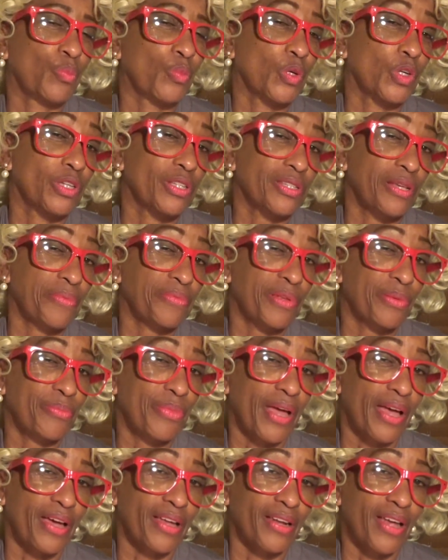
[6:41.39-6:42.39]
Could something
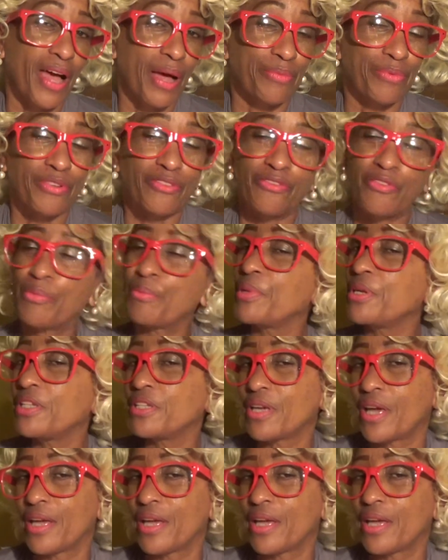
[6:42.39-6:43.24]
bad happen from me